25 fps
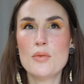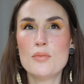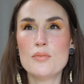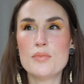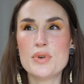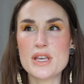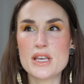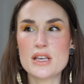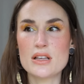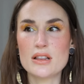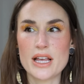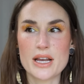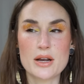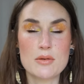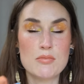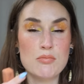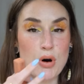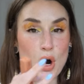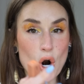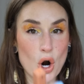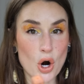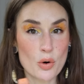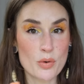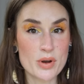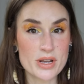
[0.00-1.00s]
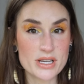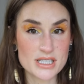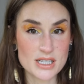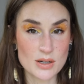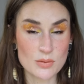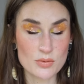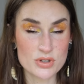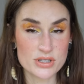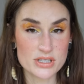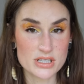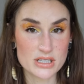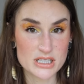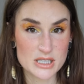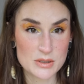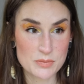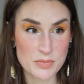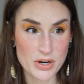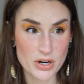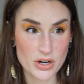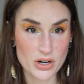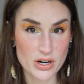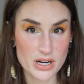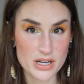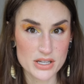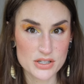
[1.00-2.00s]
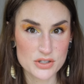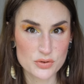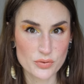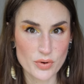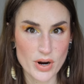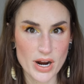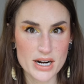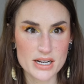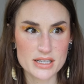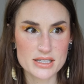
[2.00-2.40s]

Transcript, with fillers: be like borrowing someone's experience, right?